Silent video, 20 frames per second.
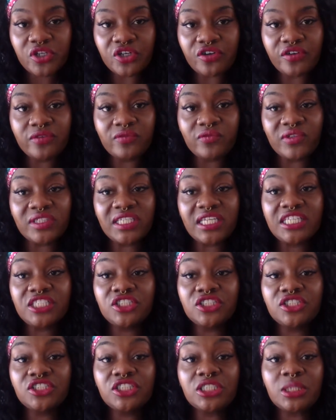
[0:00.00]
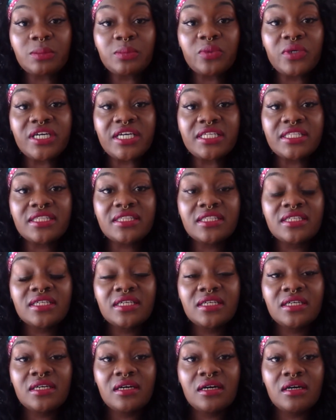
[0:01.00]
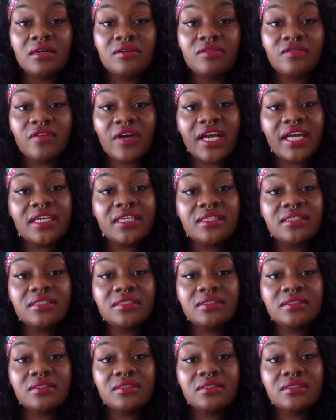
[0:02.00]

you're in relationship with, right?